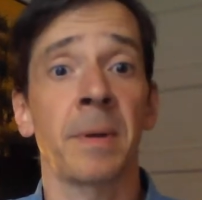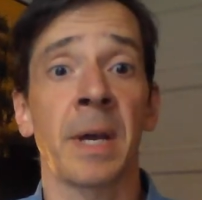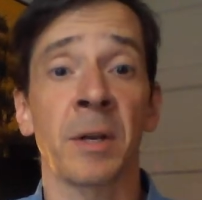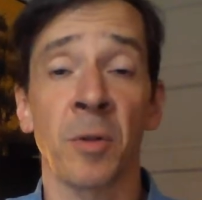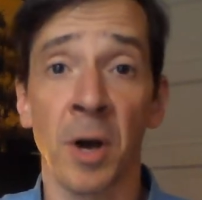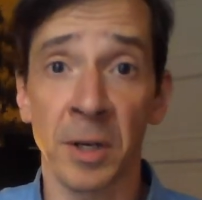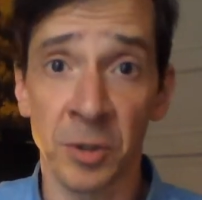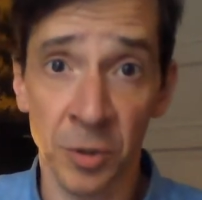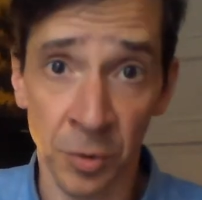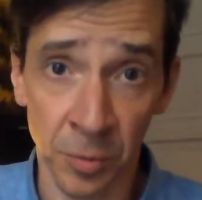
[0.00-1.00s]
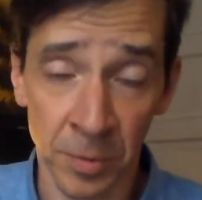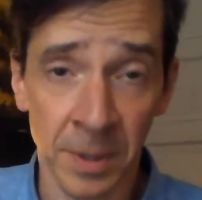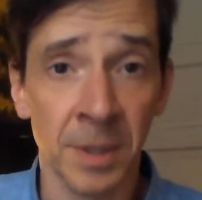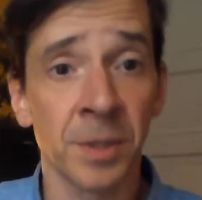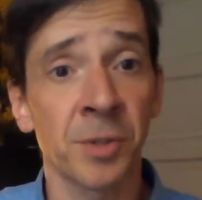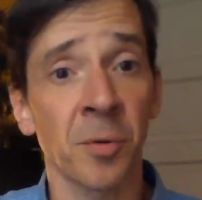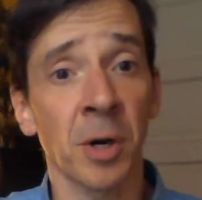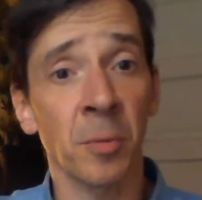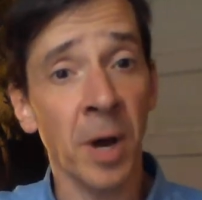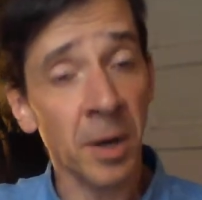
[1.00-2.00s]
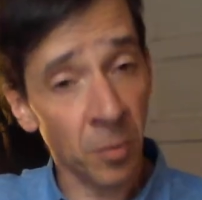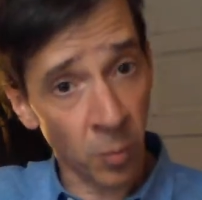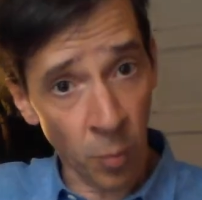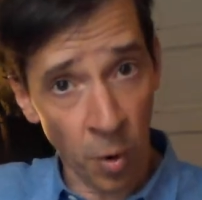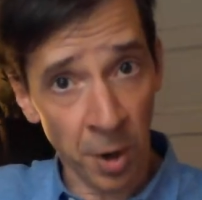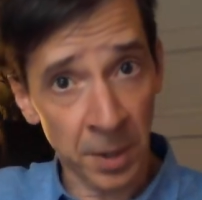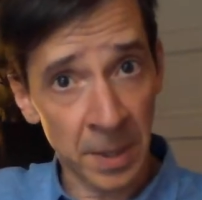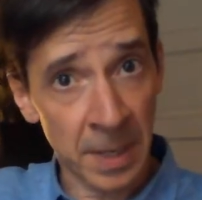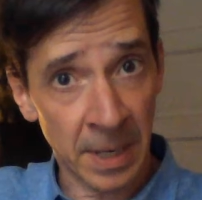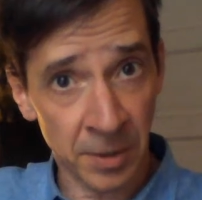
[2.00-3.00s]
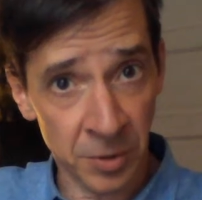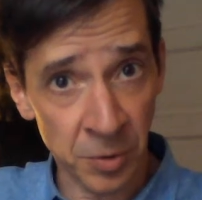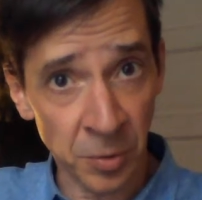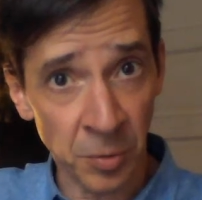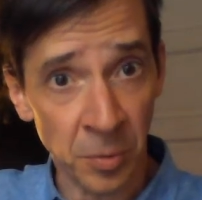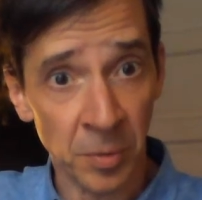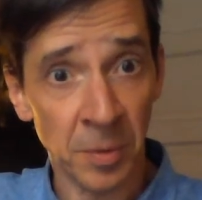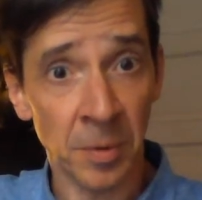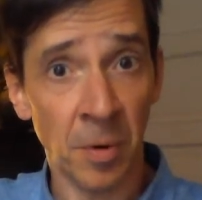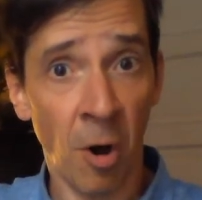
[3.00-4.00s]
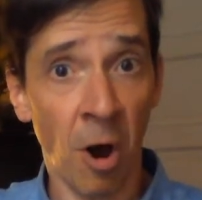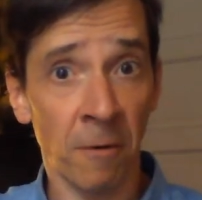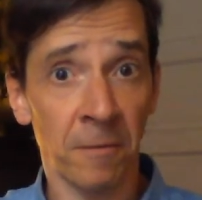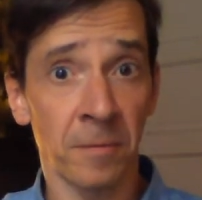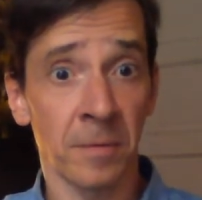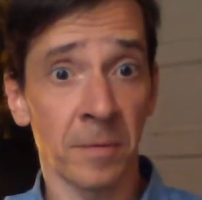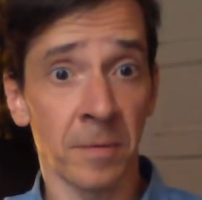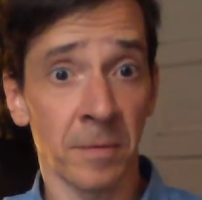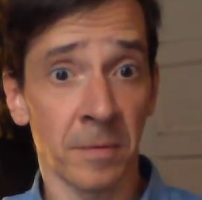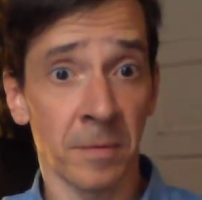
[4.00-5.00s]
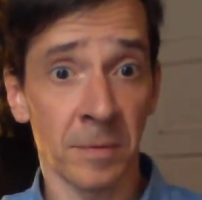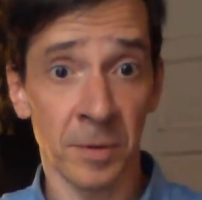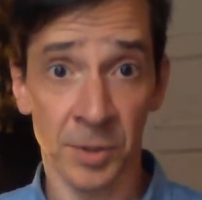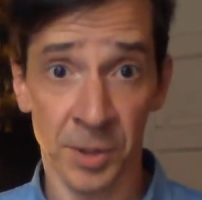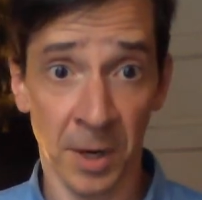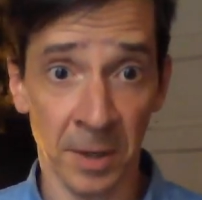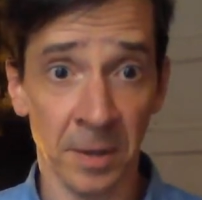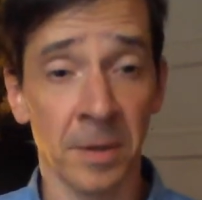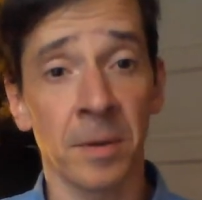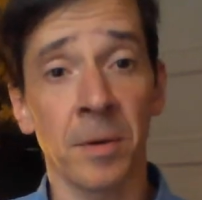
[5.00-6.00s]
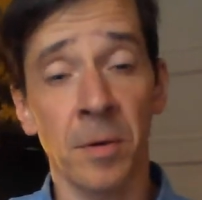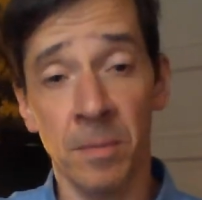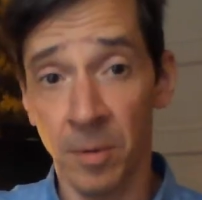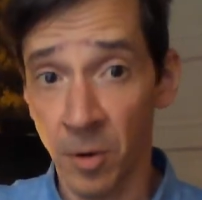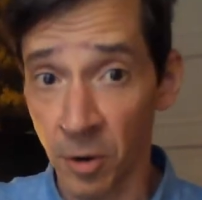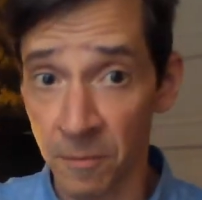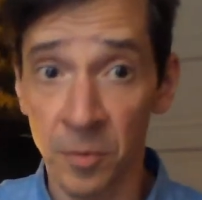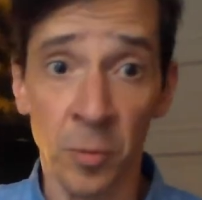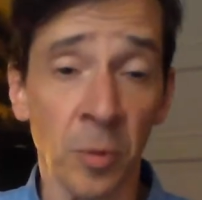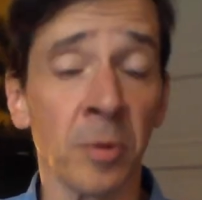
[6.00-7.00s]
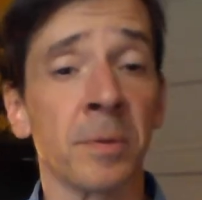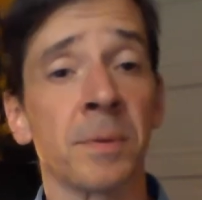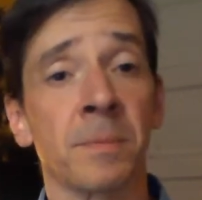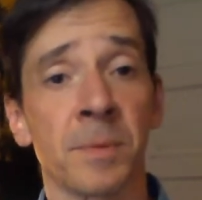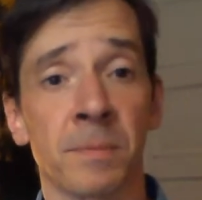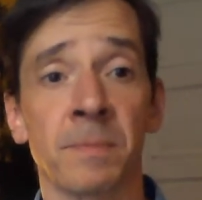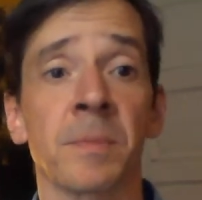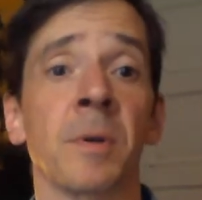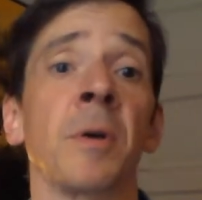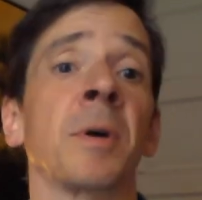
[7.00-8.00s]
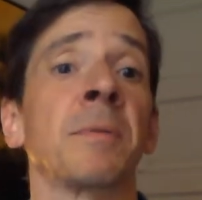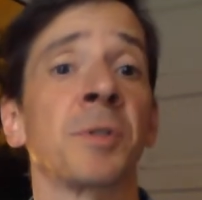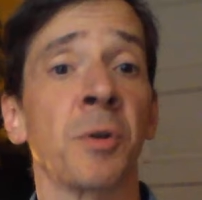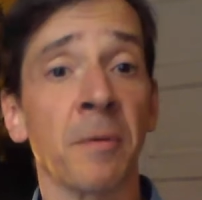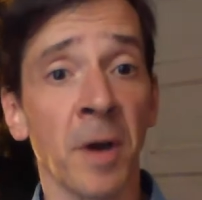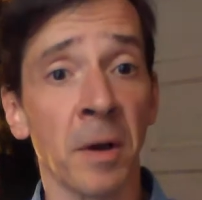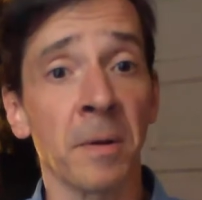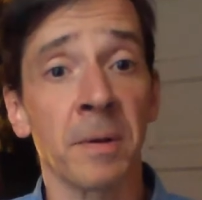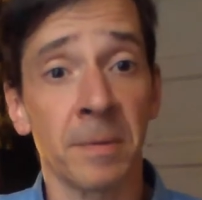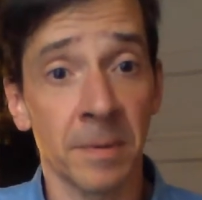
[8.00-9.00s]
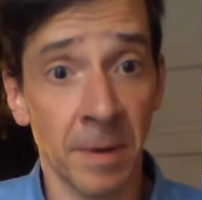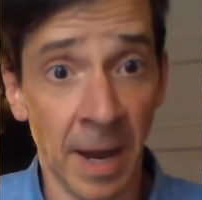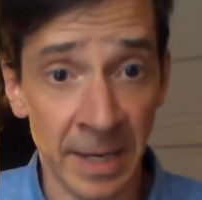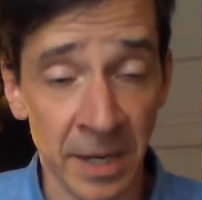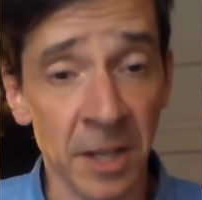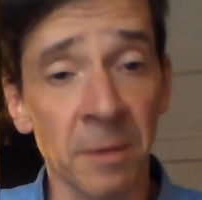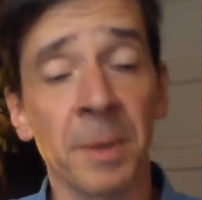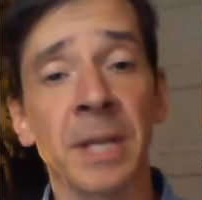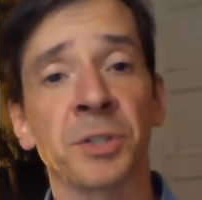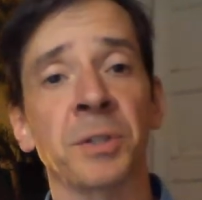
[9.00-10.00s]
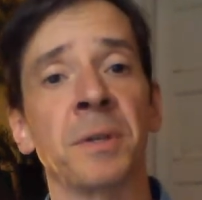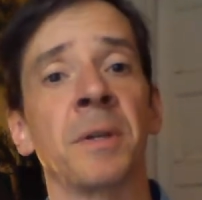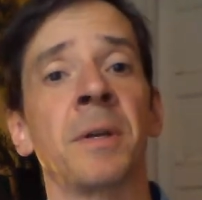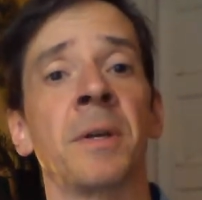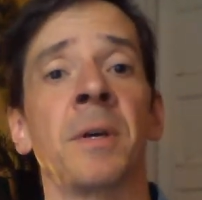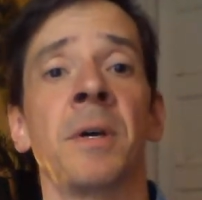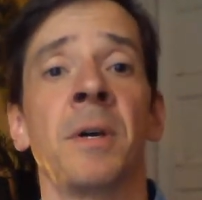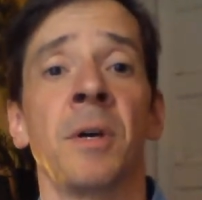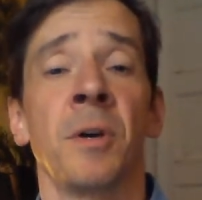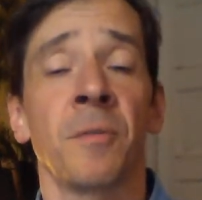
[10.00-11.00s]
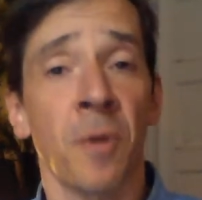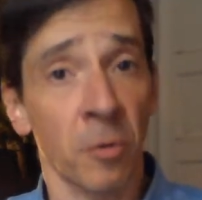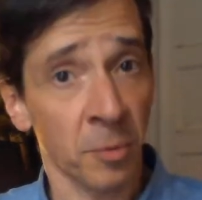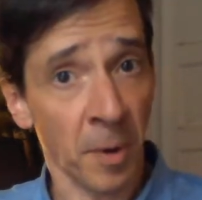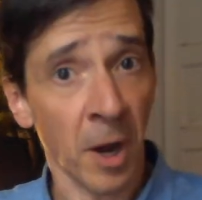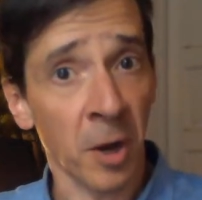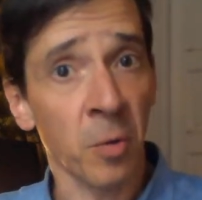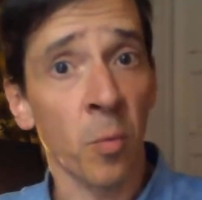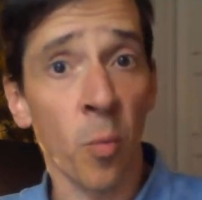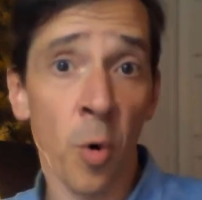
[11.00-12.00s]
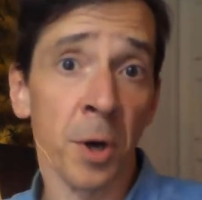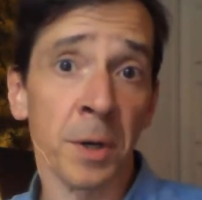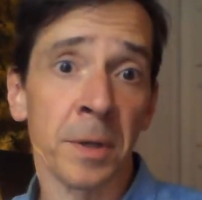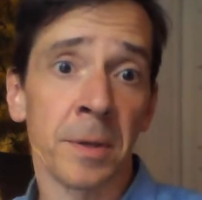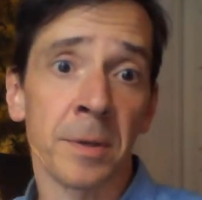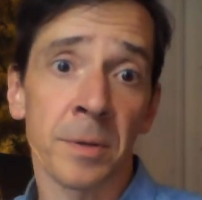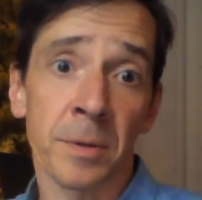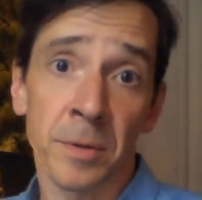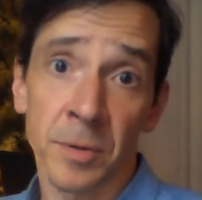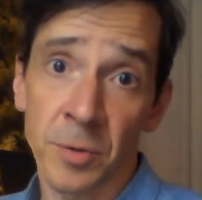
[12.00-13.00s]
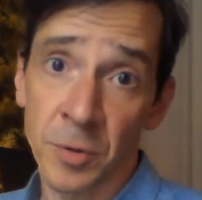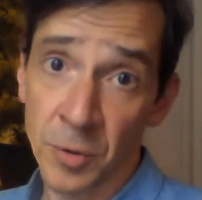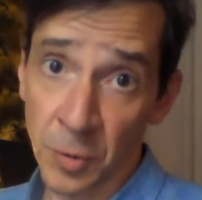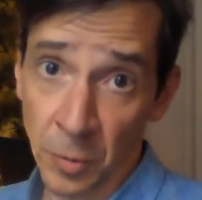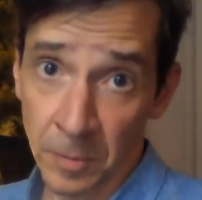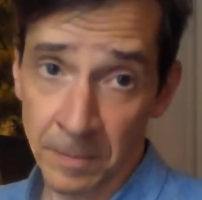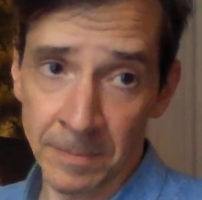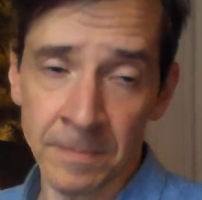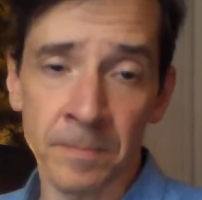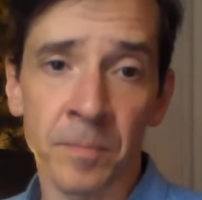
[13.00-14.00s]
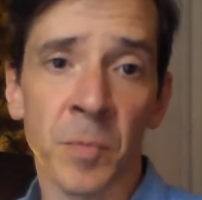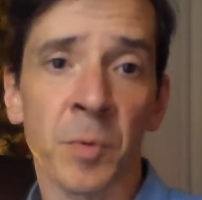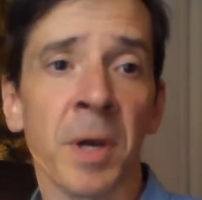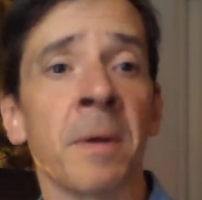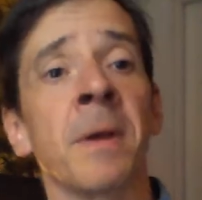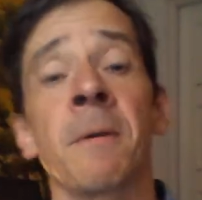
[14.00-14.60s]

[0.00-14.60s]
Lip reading: and line 2. So I write 1 and 2 off to the side of the rule. Okay, so I've got identity elimination followed by 1, 2. Okay,